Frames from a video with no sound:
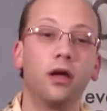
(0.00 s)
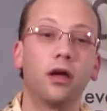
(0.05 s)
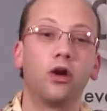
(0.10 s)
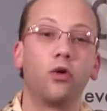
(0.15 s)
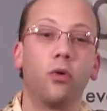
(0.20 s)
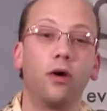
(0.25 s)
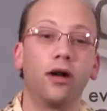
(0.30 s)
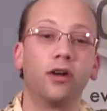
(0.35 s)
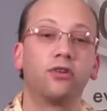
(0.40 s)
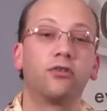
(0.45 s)

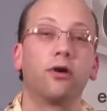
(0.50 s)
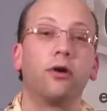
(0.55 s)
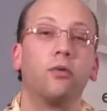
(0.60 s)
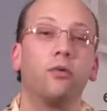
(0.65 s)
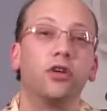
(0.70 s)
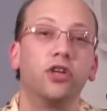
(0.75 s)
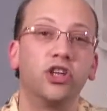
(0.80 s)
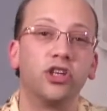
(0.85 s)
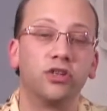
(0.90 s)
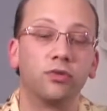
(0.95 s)
Cointreau,
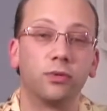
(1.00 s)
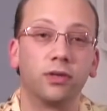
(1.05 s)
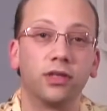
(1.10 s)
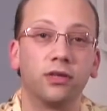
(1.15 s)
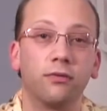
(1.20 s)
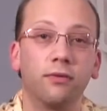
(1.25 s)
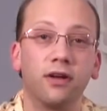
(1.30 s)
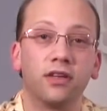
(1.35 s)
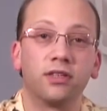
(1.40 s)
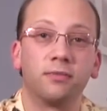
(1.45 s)
which is what
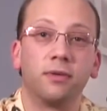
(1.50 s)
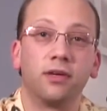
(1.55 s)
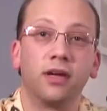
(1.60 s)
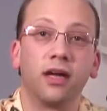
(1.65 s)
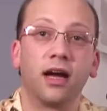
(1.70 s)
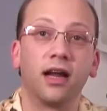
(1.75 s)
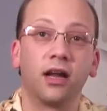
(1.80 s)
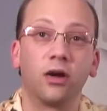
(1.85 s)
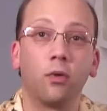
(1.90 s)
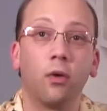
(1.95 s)
the recipe
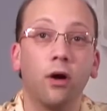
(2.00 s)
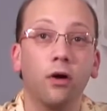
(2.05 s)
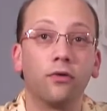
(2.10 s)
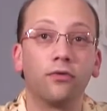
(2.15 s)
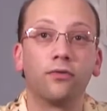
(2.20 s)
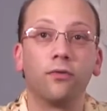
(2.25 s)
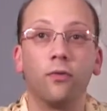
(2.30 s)
kind of calls